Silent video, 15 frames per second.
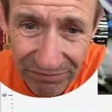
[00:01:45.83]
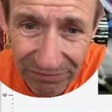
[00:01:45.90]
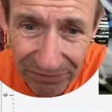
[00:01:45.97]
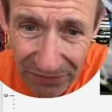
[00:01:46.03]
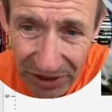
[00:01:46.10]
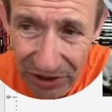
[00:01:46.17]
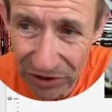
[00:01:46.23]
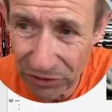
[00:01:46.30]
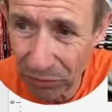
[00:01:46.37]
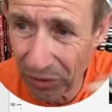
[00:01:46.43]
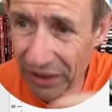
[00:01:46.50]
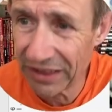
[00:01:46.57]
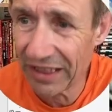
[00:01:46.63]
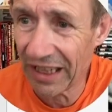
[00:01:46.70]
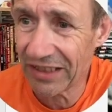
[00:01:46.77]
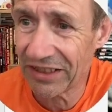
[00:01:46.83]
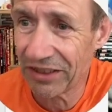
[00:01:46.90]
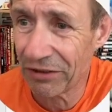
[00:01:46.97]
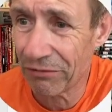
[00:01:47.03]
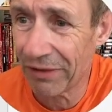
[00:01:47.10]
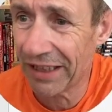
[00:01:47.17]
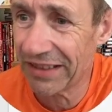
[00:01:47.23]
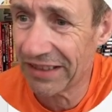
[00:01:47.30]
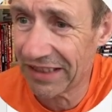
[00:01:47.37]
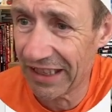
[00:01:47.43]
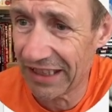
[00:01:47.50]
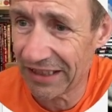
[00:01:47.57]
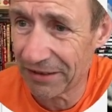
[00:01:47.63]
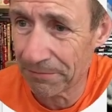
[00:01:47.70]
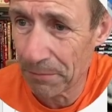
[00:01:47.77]
because what it does, it creates
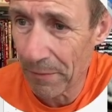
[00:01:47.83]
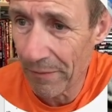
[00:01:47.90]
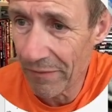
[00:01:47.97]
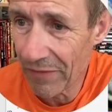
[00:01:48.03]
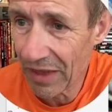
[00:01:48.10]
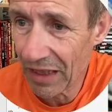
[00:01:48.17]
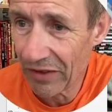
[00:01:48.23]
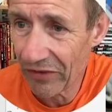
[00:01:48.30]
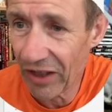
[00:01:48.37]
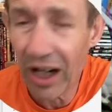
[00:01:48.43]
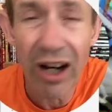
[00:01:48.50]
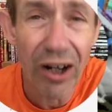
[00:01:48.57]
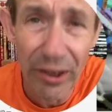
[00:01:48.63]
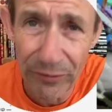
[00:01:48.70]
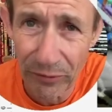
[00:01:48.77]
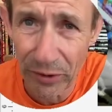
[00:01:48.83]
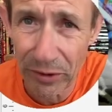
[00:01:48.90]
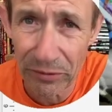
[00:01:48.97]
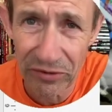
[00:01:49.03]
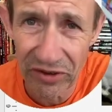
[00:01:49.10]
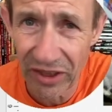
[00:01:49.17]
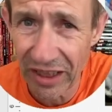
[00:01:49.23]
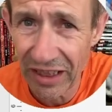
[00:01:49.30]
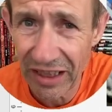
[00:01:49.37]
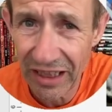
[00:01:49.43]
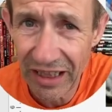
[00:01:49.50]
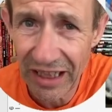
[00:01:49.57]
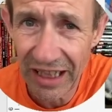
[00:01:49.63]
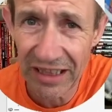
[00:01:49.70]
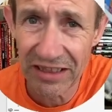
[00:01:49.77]
this, the high frequency
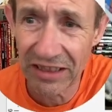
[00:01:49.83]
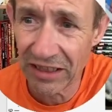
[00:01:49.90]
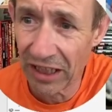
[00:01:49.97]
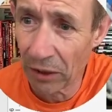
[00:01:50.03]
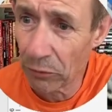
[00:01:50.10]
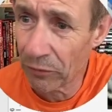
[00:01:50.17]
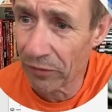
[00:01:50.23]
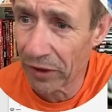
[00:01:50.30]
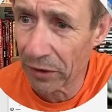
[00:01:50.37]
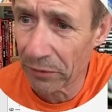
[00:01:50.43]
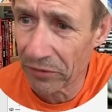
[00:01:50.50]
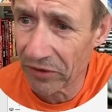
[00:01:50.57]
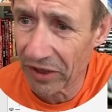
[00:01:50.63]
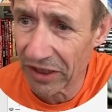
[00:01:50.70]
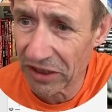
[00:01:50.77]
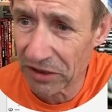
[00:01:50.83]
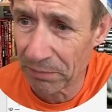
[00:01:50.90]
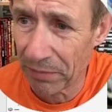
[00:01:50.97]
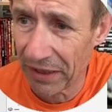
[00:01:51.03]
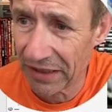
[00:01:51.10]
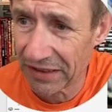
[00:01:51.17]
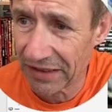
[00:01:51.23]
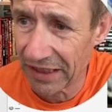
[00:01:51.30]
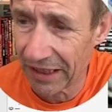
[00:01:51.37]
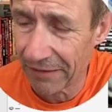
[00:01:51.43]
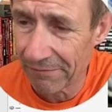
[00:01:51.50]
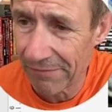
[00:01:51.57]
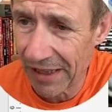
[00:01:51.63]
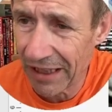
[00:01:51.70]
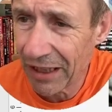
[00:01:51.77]
and low frequency. It splits it.
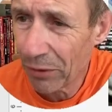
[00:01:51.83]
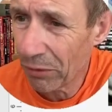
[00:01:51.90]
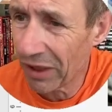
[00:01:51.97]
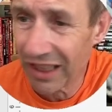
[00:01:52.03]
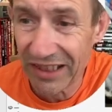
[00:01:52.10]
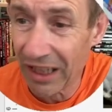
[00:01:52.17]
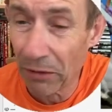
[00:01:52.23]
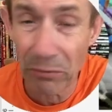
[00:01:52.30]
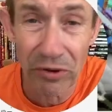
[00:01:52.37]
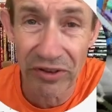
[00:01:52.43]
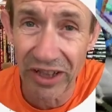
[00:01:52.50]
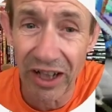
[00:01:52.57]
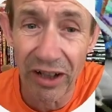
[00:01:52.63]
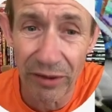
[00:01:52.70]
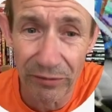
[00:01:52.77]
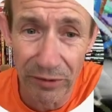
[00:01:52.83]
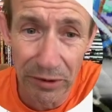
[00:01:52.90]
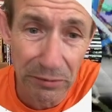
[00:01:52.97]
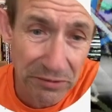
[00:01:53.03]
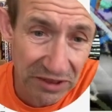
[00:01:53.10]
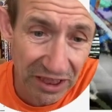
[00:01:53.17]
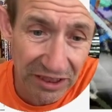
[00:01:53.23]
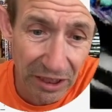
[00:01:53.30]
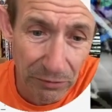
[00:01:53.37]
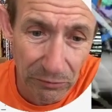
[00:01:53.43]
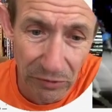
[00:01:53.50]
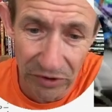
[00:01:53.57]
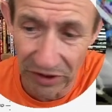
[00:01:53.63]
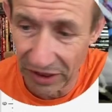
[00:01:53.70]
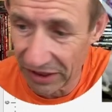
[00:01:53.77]
Well, I don't want the high frequency. I don't
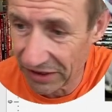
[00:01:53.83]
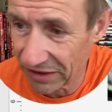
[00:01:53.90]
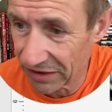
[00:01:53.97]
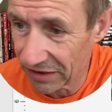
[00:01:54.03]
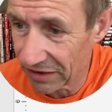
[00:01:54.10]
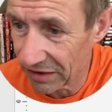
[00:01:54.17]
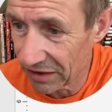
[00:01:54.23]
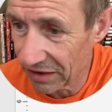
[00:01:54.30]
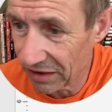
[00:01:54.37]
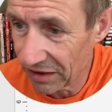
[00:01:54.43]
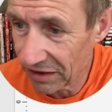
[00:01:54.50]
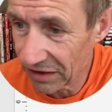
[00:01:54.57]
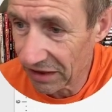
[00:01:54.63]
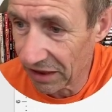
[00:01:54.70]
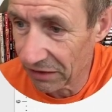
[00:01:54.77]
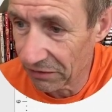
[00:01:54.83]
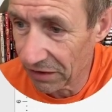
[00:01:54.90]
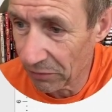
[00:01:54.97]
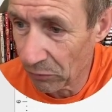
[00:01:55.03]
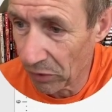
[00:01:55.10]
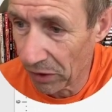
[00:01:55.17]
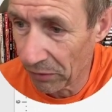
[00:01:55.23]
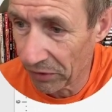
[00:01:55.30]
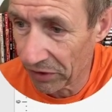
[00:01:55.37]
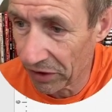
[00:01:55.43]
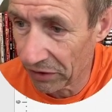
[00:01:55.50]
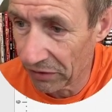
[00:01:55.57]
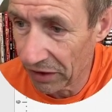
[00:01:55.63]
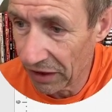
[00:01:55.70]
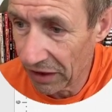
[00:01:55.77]
want this. So what I want
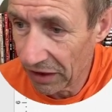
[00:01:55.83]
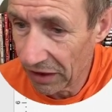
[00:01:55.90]
to do,